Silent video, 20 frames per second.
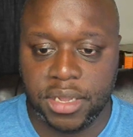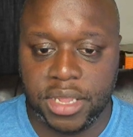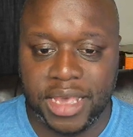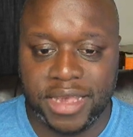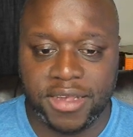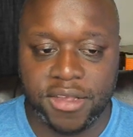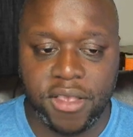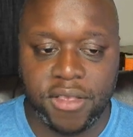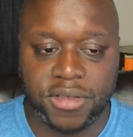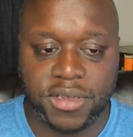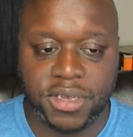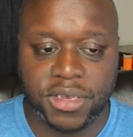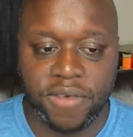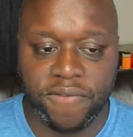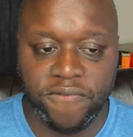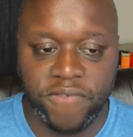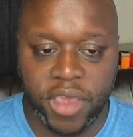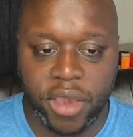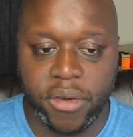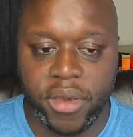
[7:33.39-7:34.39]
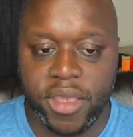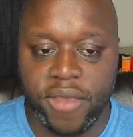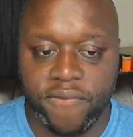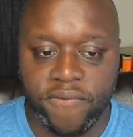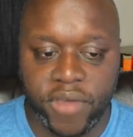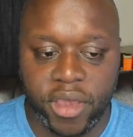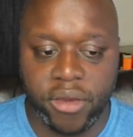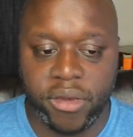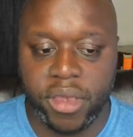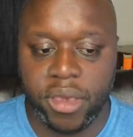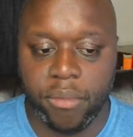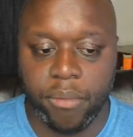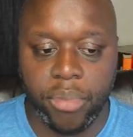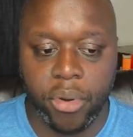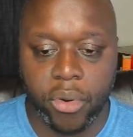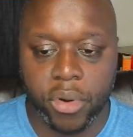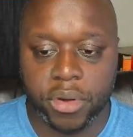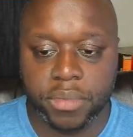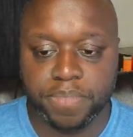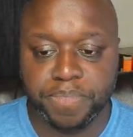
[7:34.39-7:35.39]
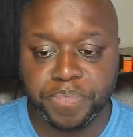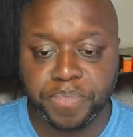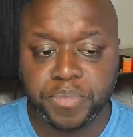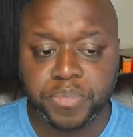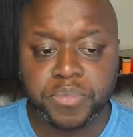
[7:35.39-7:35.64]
That is very, very important.